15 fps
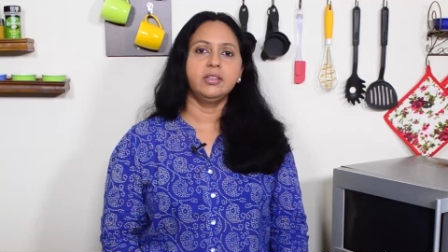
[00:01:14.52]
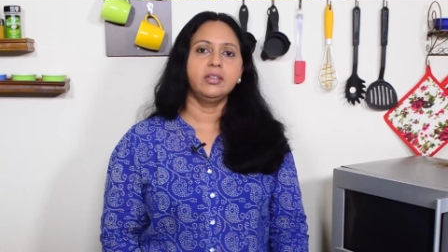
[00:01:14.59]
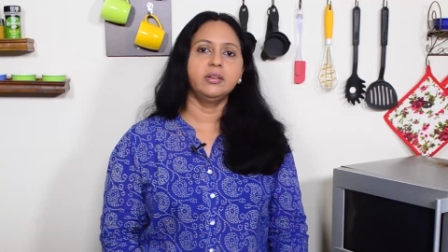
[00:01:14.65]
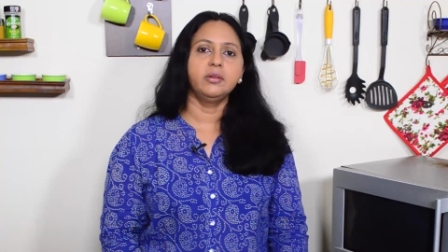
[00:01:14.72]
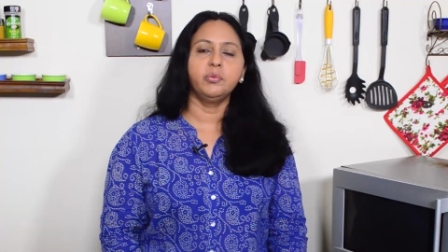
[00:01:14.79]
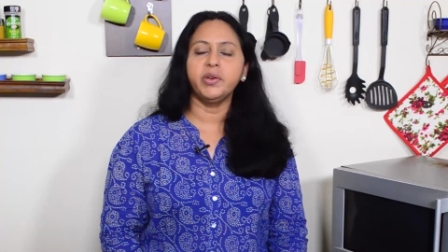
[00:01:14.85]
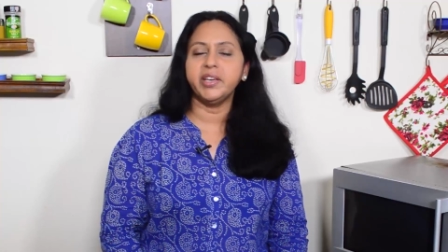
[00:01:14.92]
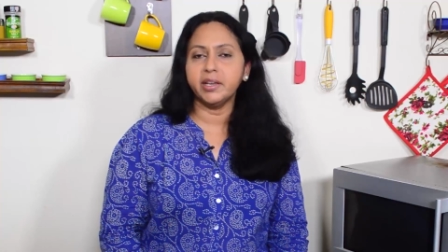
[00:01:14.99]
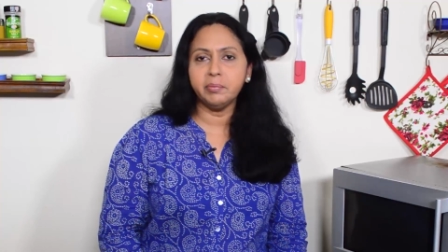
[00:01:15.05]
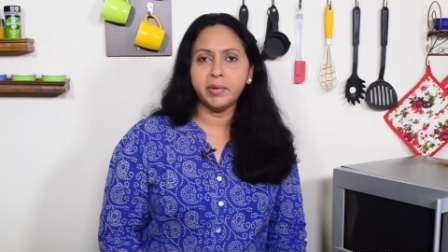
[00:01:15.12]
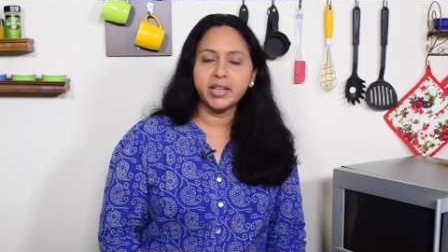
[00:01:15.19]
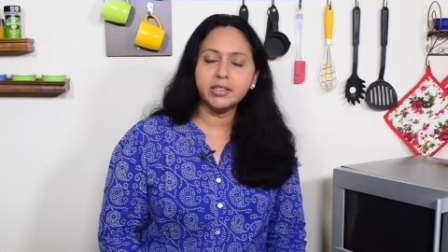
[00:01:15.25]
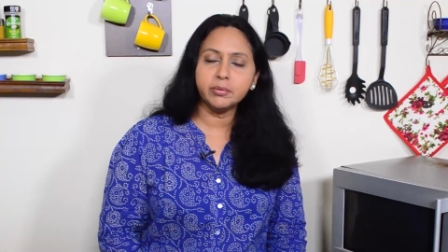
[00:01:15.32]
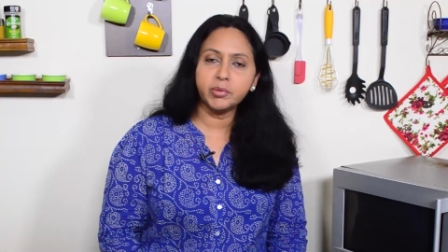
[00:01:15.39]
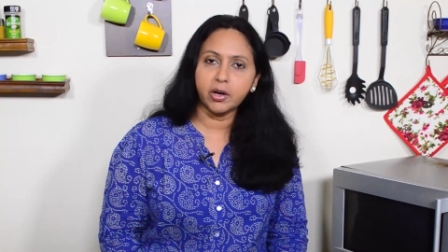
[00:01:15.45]
So let's
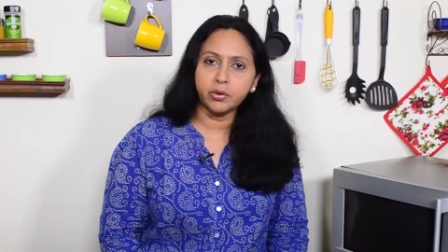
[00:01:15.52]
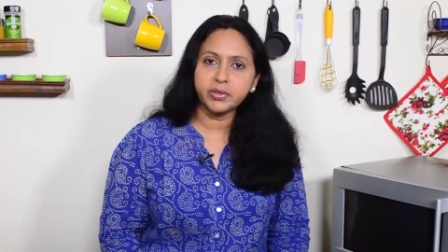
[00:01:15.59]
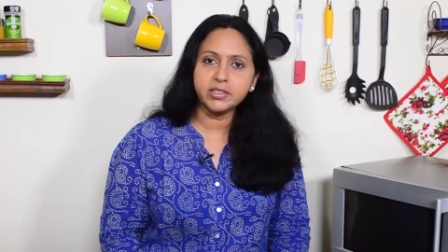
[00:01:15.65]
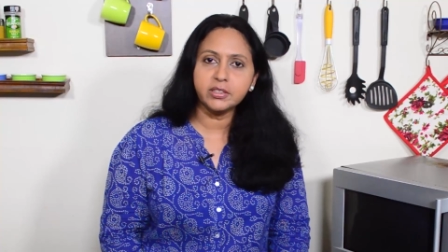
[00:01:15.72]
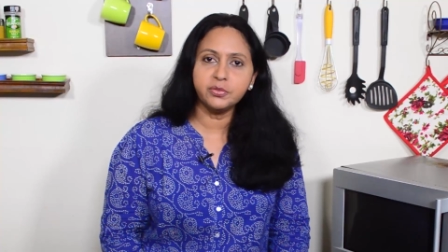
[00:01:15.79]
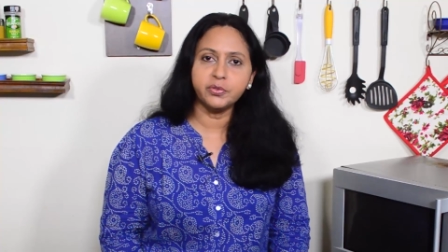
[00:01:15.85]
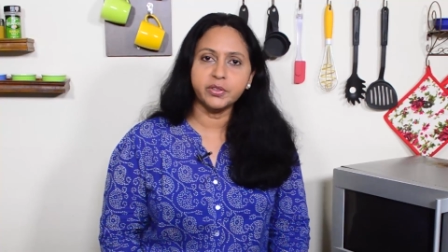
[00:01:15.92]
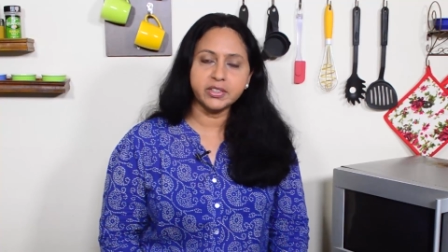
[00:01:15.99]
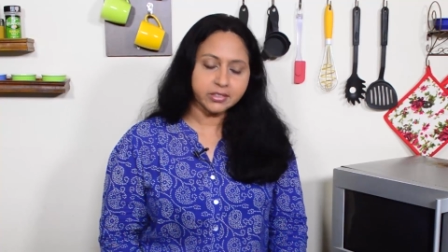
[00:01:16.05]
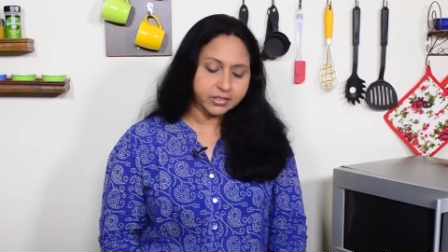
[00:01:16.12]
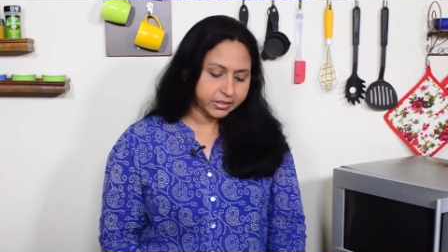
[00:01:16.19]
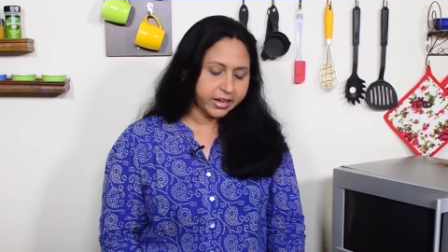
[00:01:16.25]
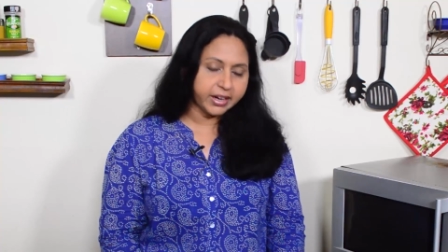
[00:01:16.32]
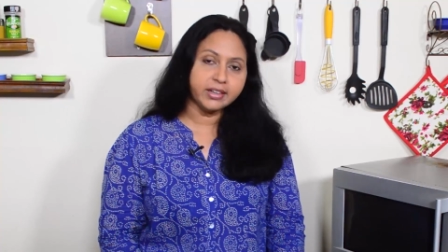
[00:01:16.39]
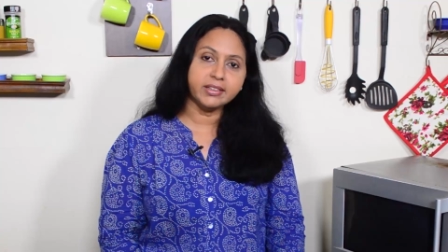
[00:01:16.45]
make the brownies
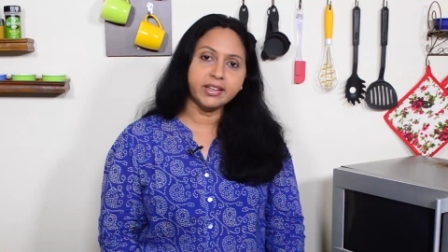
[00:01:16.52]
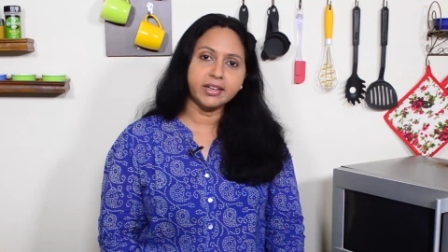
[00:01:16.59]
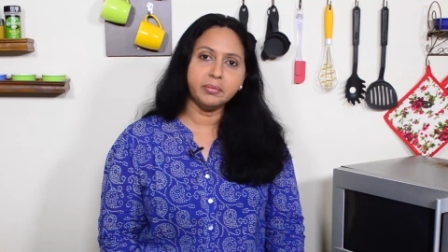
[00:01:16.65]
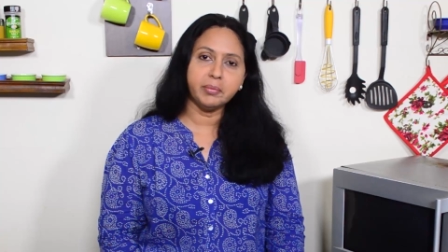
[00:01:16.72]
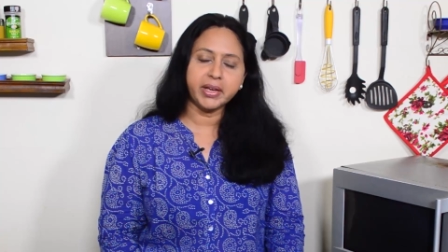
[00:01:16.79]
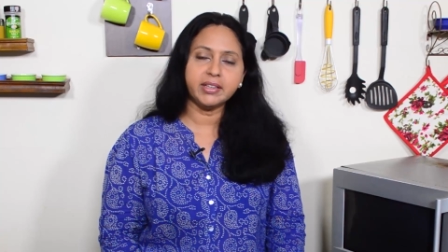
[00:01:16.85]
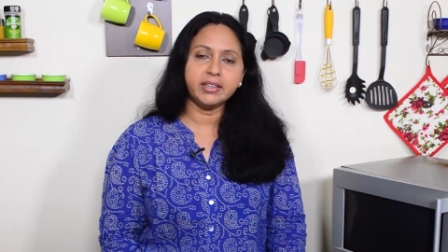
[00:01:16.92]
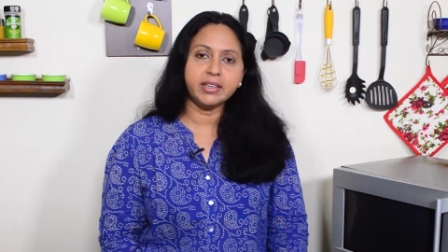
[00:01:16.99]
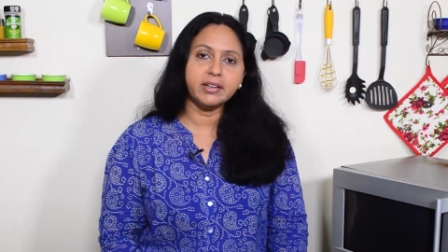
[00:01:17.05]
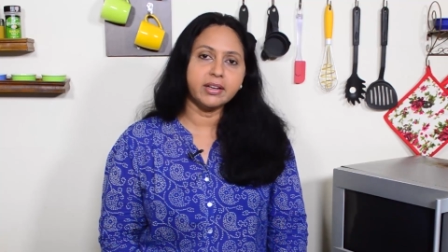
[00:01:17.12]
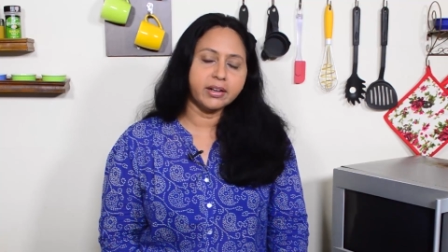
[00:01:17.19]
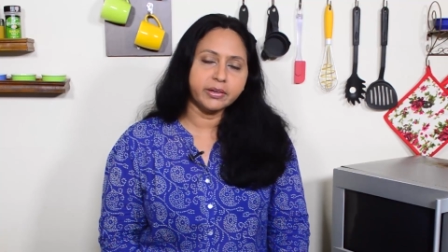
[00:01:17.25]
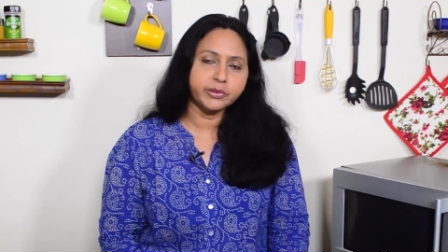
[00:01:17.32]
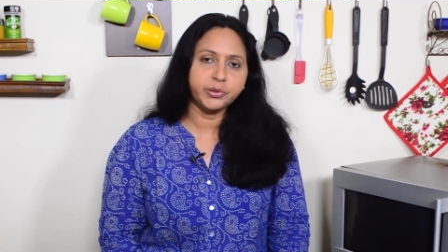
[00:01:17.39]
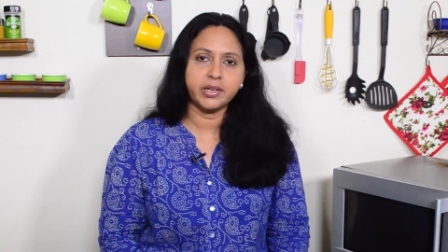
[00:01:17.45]
first and then make the
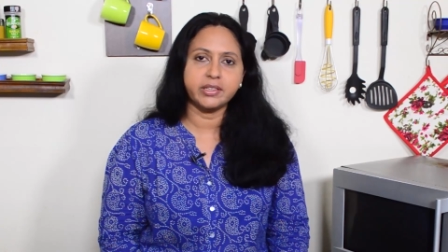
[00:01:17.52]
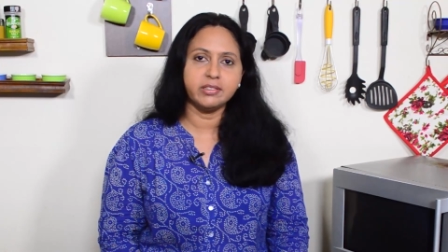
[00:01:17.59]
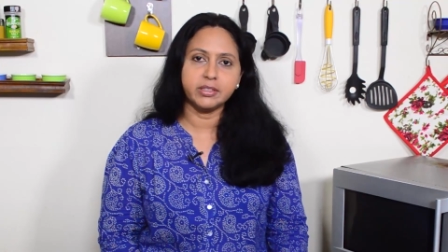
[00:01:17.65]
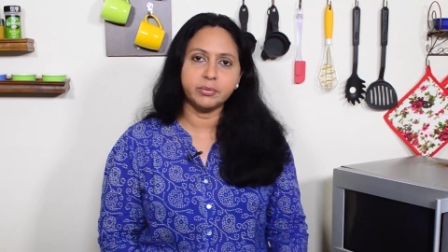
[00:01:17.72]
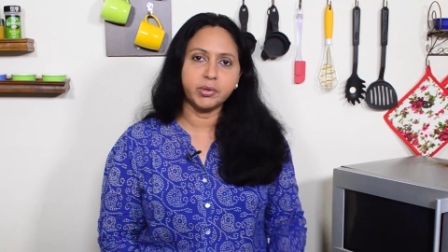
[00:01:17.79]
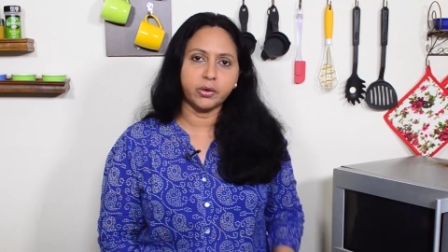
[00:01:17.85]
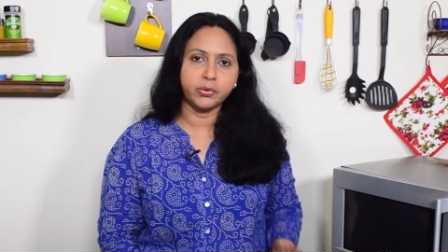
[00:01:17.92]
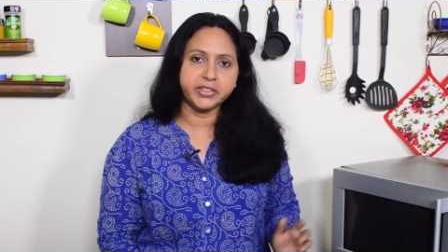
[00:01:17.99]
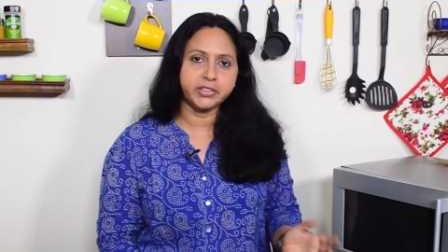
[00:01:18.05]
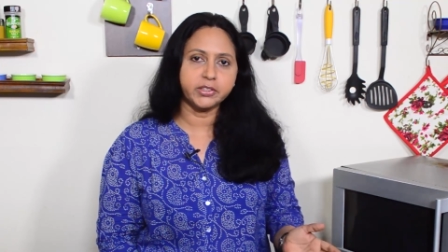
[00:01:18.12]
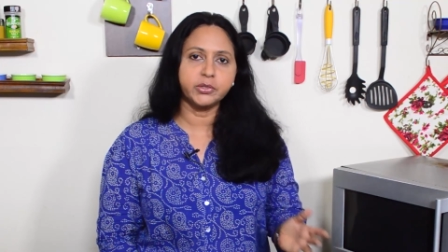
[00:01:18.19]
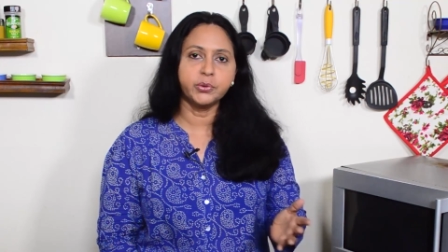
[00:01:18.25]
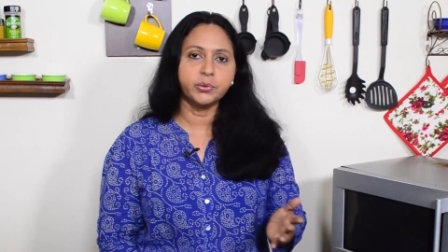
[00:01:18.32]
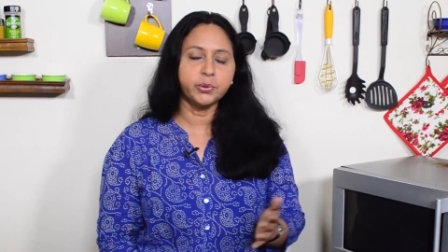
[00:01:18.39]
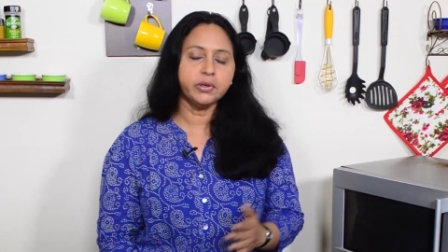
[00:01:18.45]
ganache as the brownies
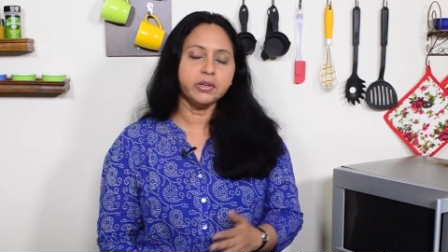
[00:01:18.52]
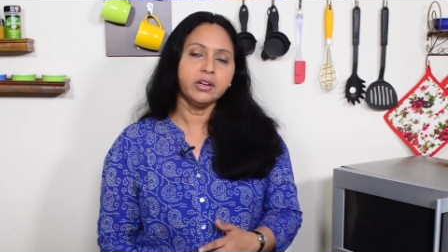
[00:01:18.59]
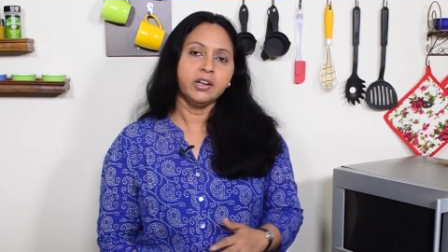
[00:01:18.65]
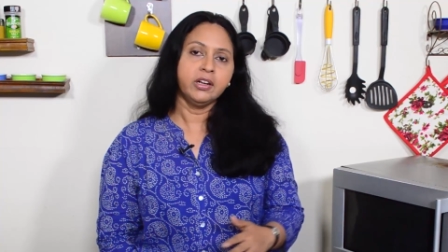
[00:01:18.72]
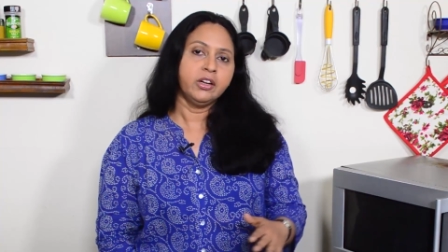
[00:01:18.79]
cool.